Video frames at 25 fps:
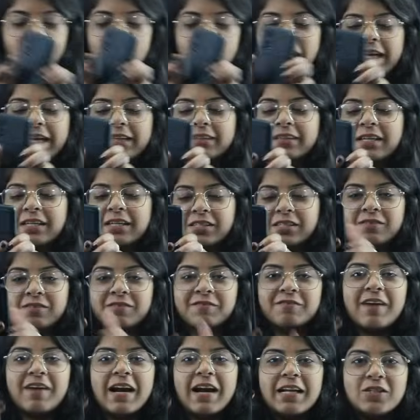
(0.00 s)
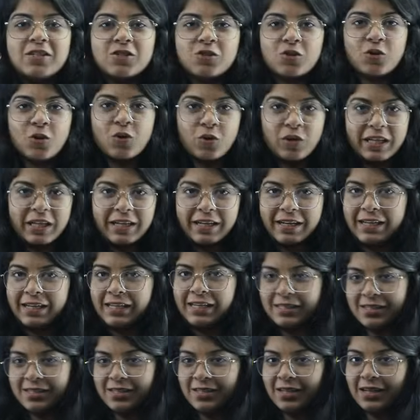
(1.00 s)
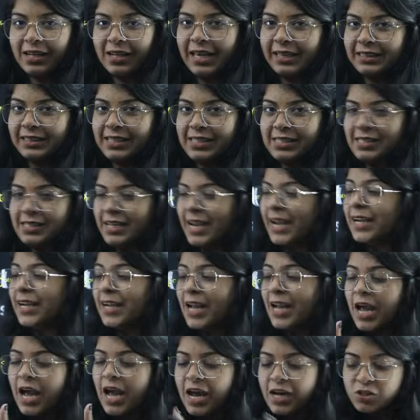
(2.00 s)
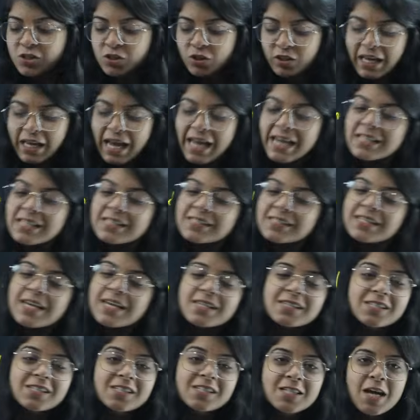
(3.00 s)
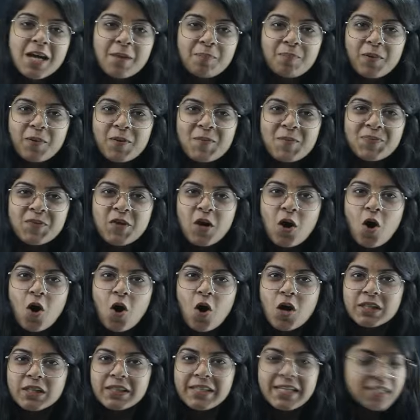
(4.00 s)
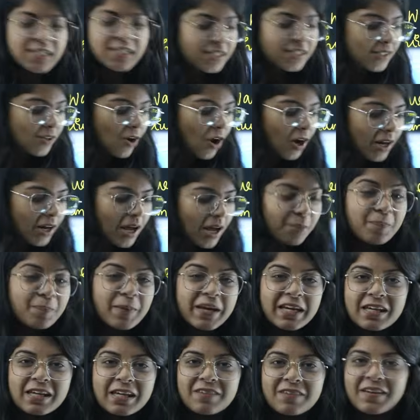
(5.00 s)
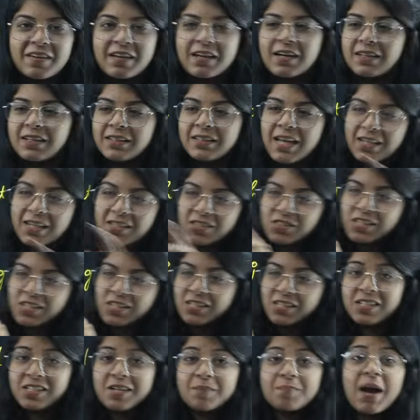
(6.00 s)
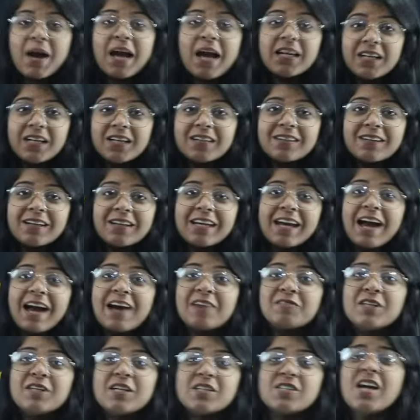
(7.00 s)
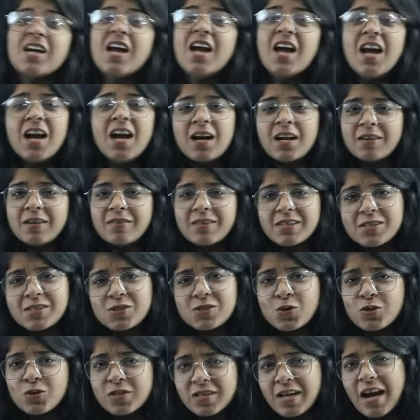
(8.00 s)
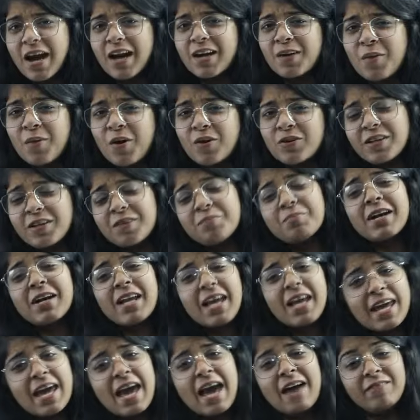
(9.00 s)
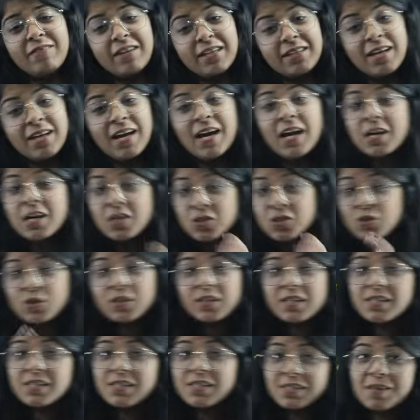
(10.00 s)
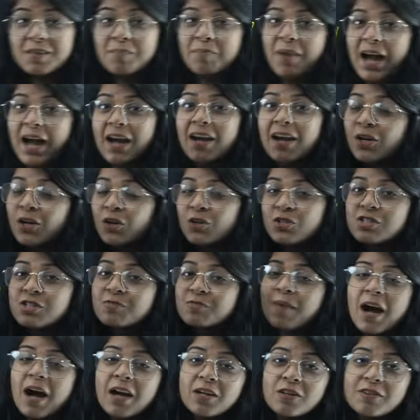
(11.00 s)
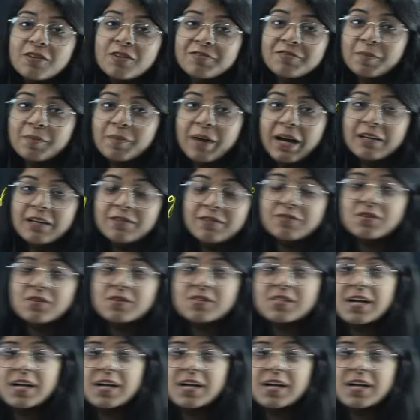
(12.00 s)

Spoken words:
like this while scrolling reels like this, right? So there is this dip on our pinky finger. There is this dip. I literally have this and I was so sad about it, but I have it. So this is the biology part of mobile phones,